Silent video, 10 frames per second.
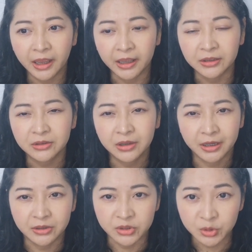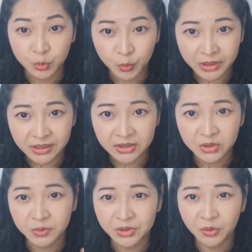and kind of sweet.
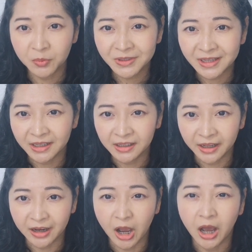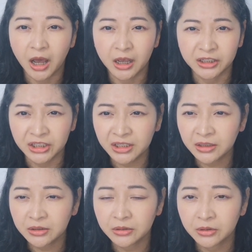So it's almost kind of like a
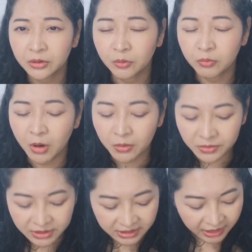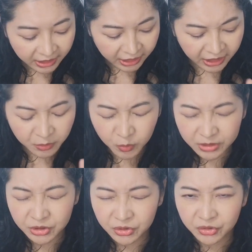honey rose. It
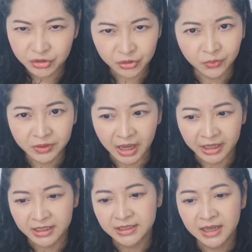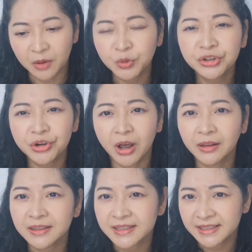was so nice. I wouldn't
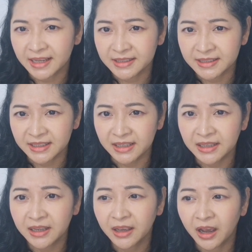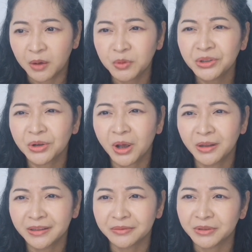call it sexy. I wouldn't
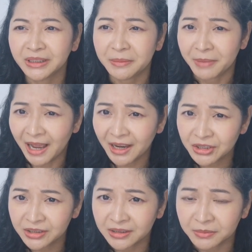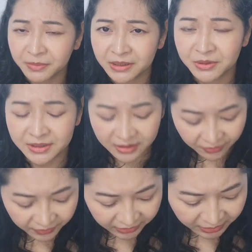call it really passionate, but it's
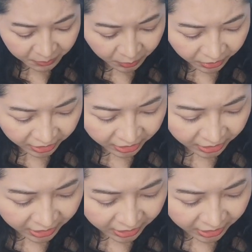definitely more